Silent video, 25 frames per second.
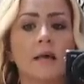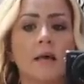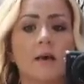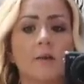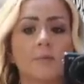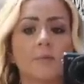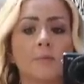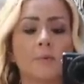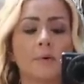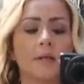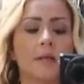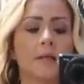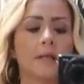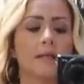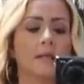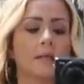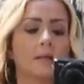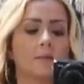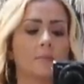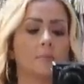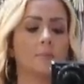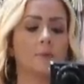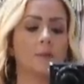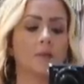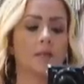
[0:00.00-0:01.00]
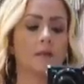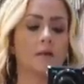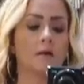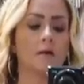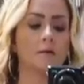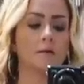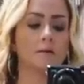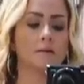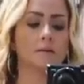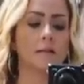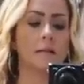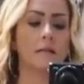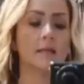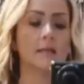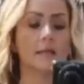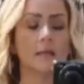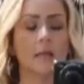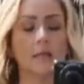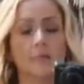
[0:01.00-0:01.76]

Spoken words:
I'm ready because, like